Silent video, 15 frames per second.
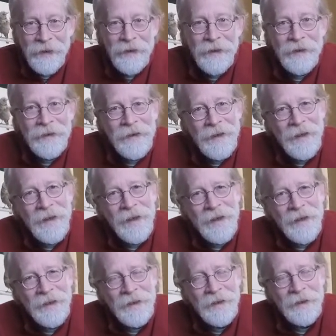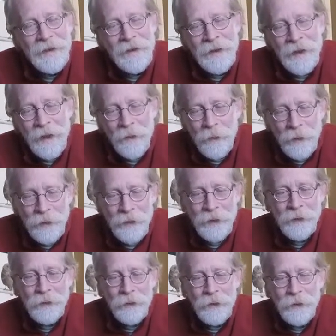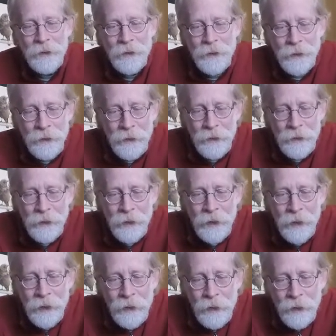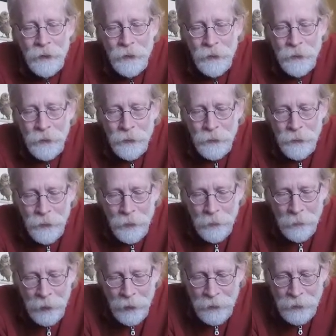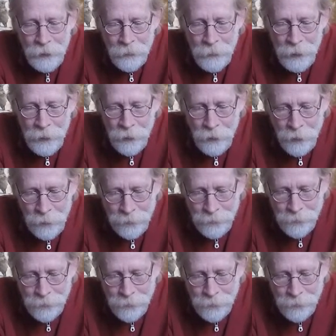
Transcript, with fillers: Today, I want to introduce you to the magic mirror.